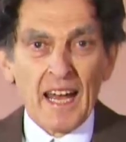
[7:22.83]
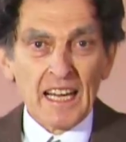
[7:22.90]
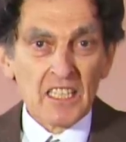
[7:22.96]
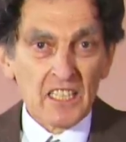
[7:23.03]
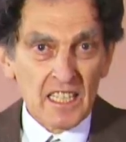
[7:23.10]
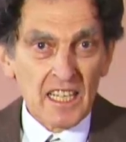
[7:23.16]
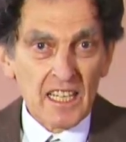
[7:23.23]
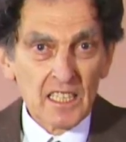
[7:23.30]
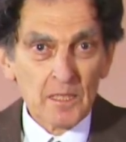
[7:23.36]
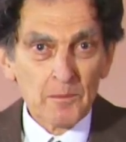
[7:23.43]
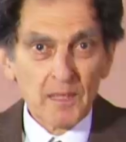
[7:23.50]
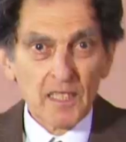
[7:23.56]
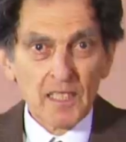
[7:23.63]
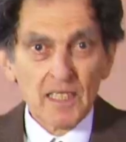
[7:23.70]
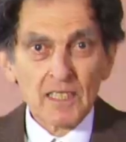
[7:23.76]
actually in the
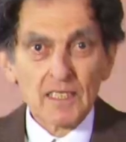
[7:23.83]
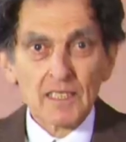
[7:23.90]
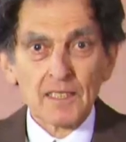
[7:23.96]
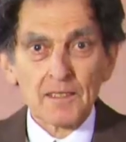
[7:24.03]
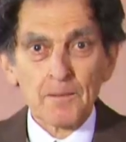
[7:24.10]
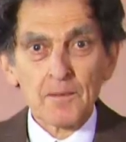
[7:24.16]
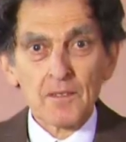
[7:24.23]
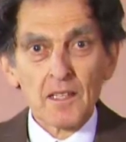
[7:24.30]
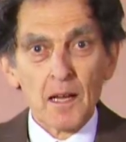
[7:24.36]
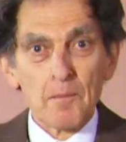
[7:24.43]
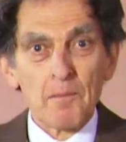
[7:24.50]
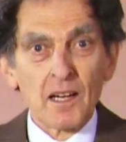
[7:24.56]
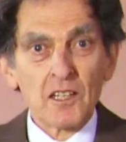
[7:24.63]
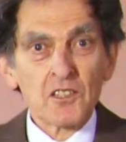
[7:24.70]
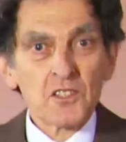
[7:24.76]
Middle East and
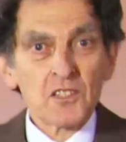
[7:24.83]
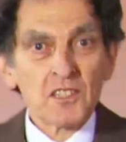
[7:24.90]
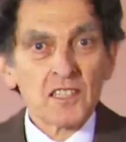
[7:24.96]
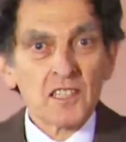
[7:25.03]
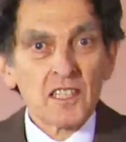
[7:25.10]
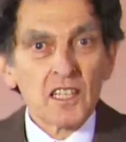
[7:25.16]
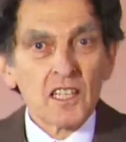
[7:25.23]
amongst